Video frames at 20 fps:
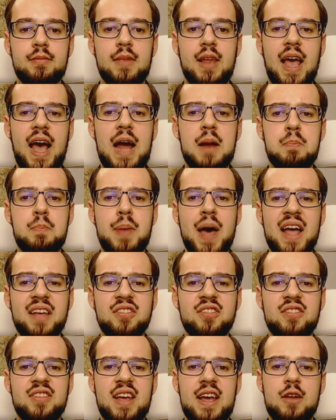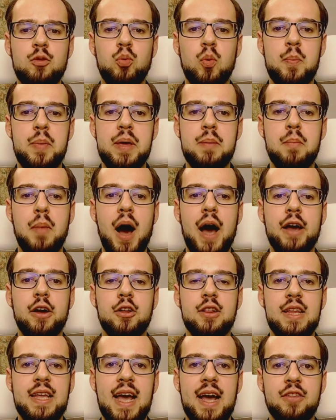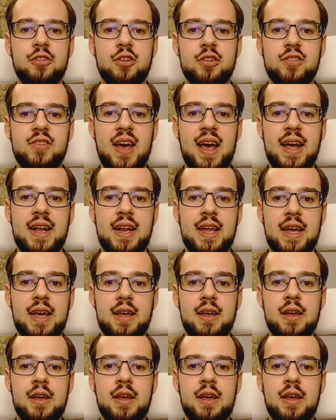At best, it would be mildly entertaining.